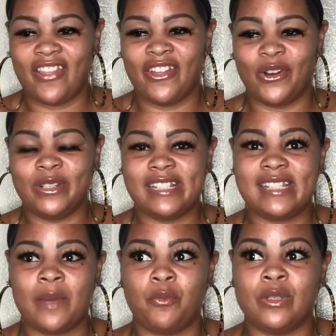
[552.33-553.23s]
The only
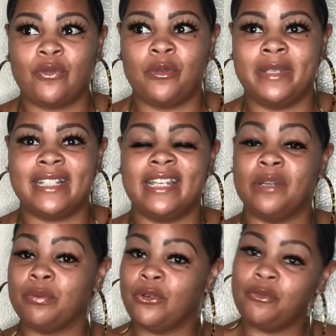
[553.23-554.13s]
step was for me to get
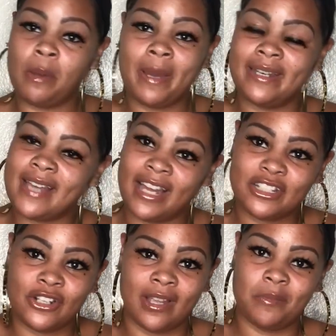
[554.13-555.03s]
approved by my
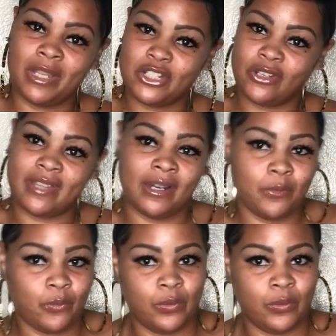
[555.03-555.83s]
doctor and make sure that it